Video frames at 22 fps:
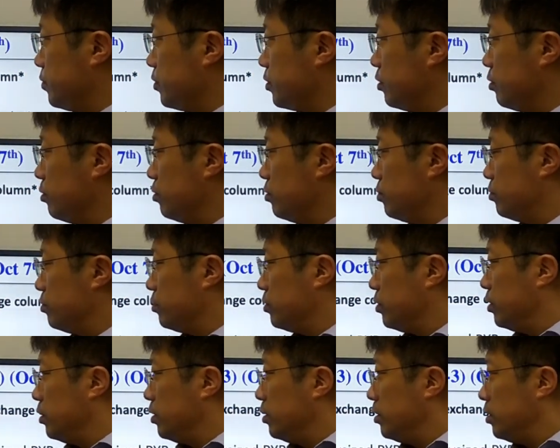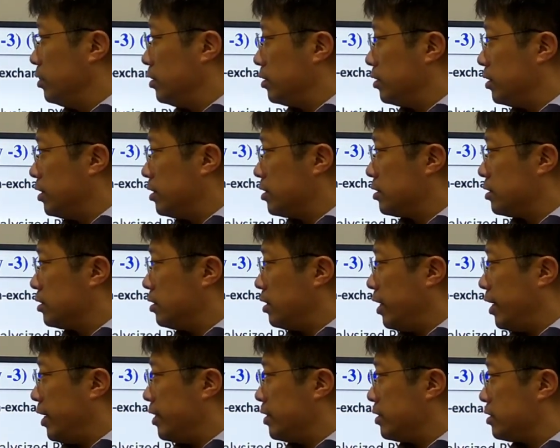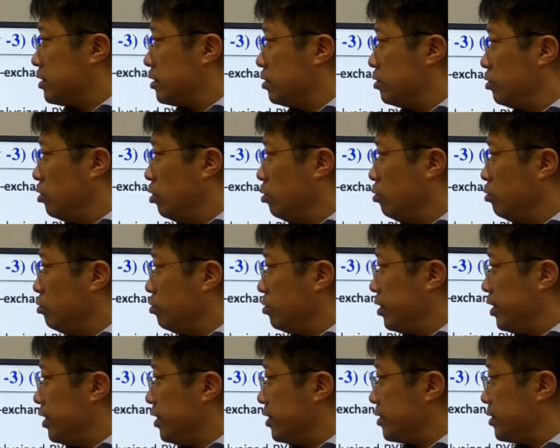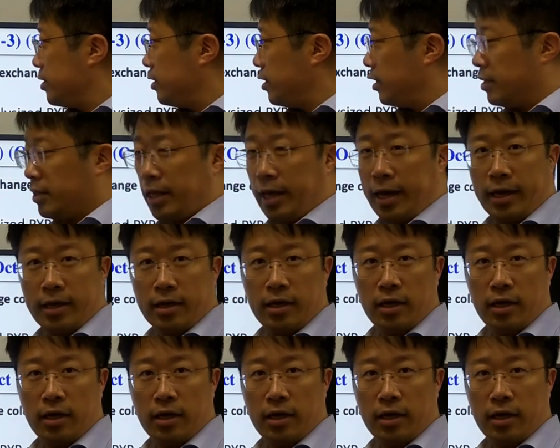So this has no histidine tag